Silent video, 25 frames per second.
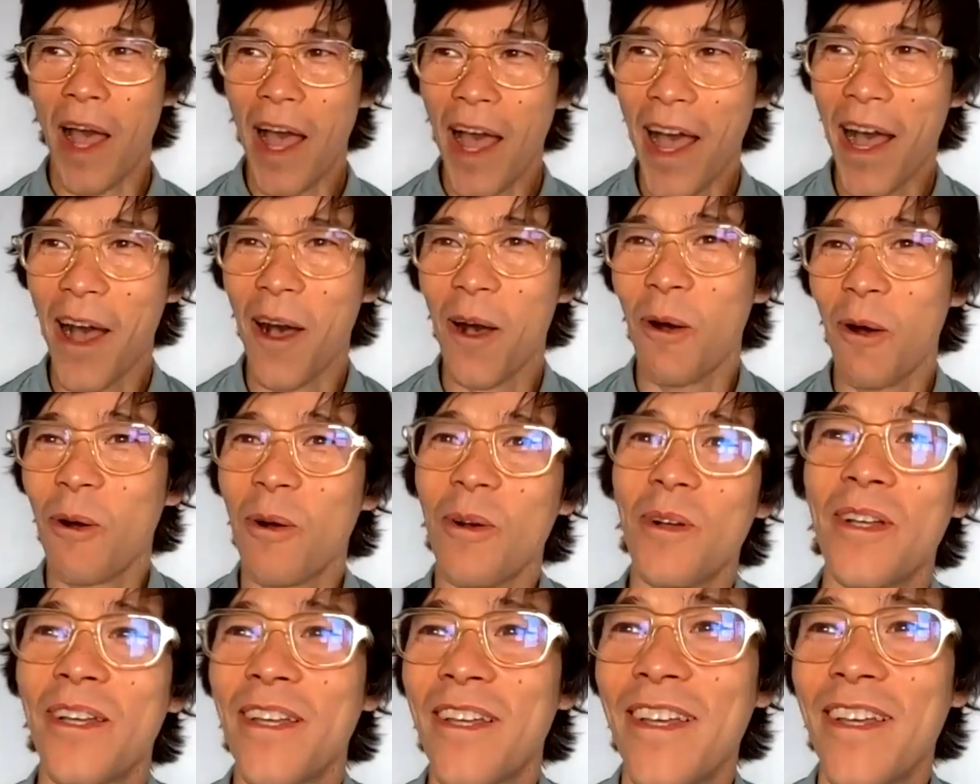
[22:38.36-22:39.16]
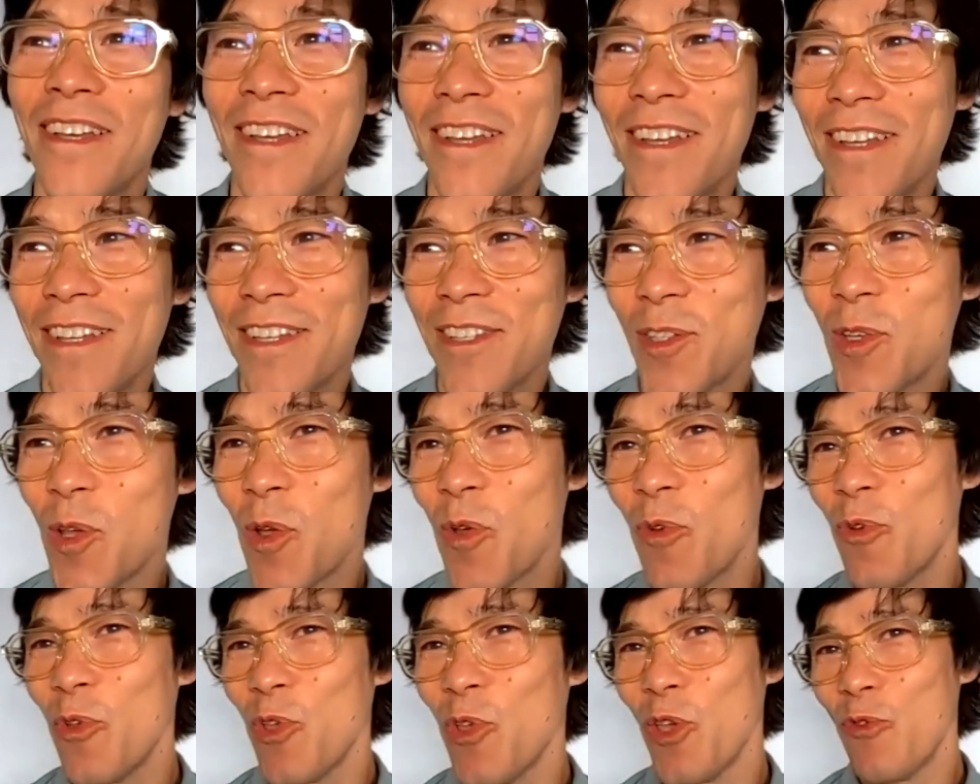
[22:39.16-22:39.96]
wow.
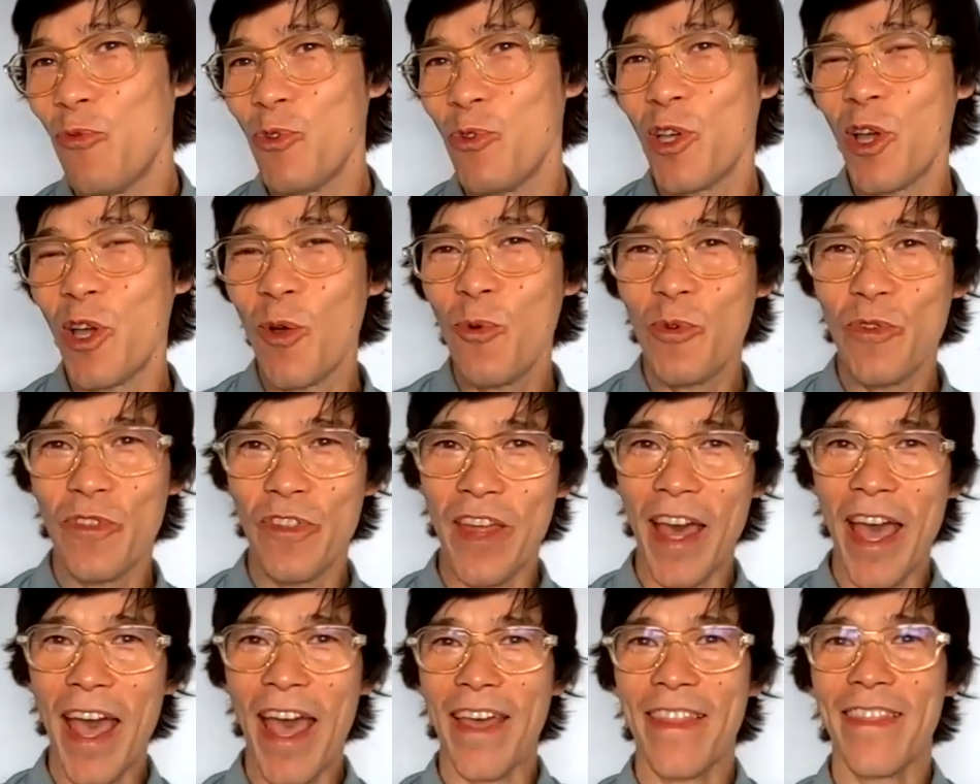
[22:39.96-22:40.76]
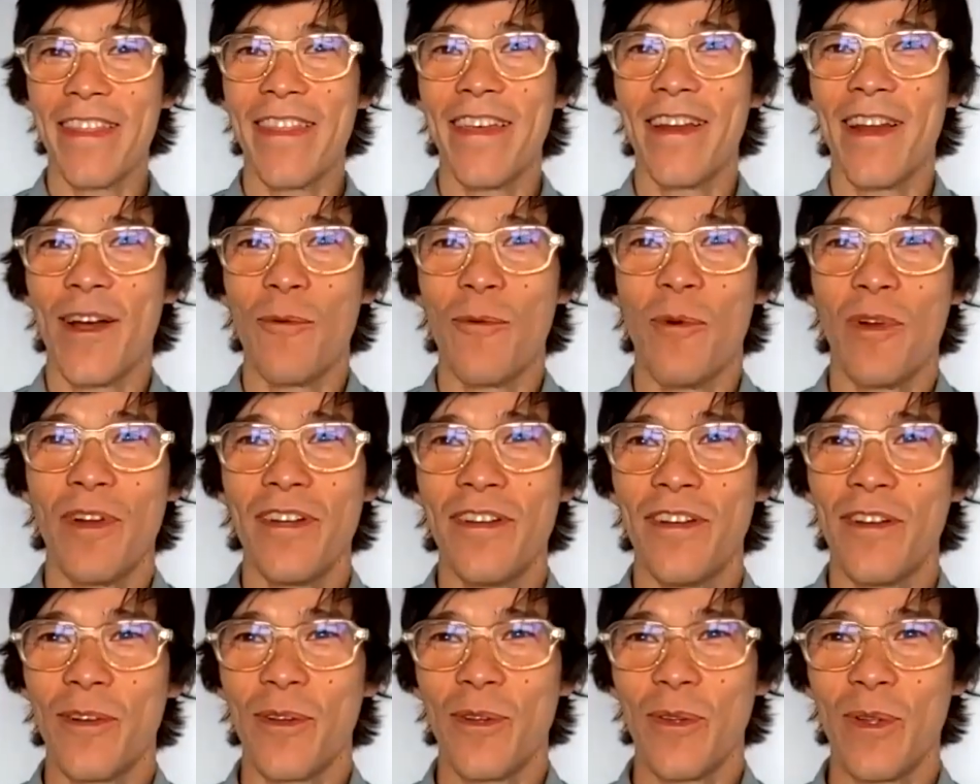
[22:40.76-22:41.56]
So if we go with that, then I
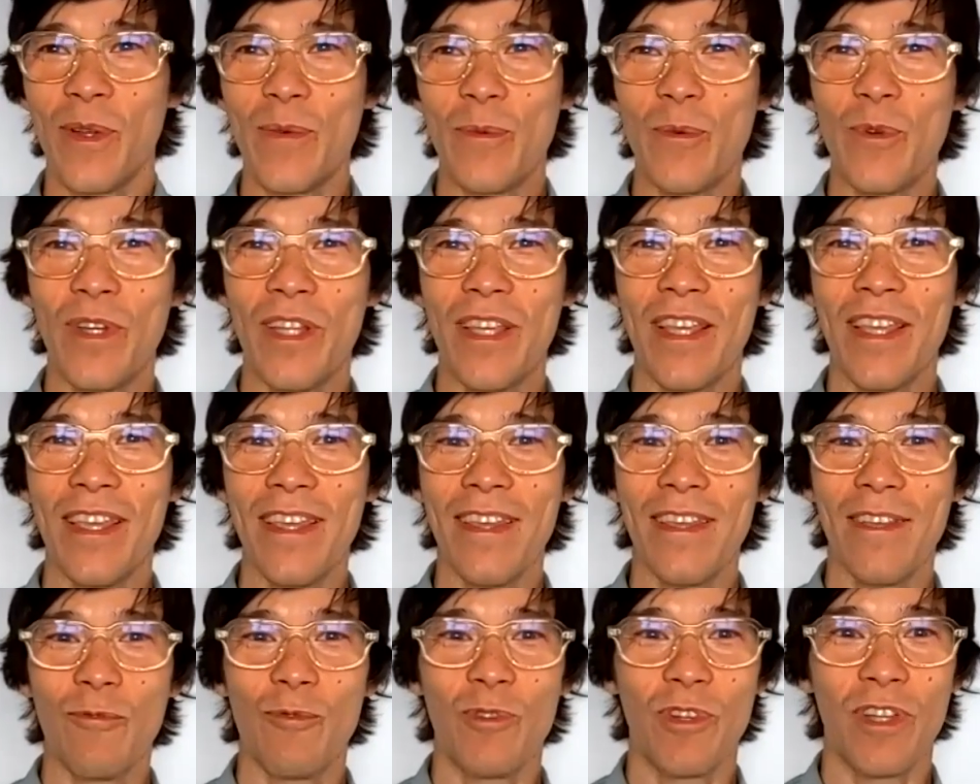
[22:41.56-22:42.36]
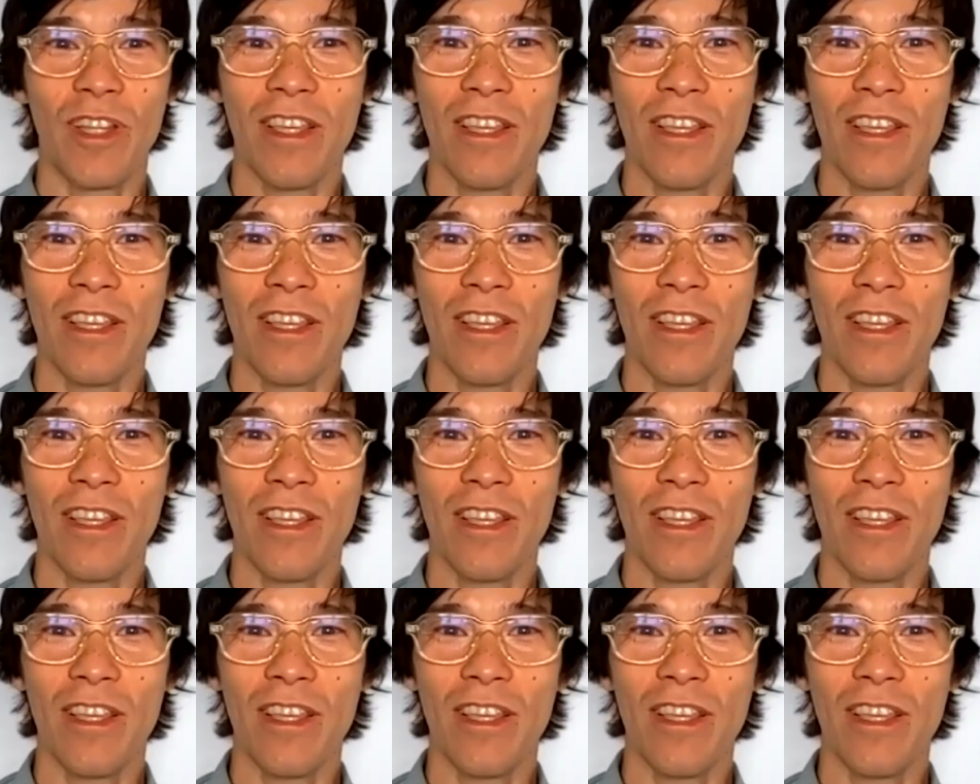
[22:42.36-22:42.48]
wonder, look, would he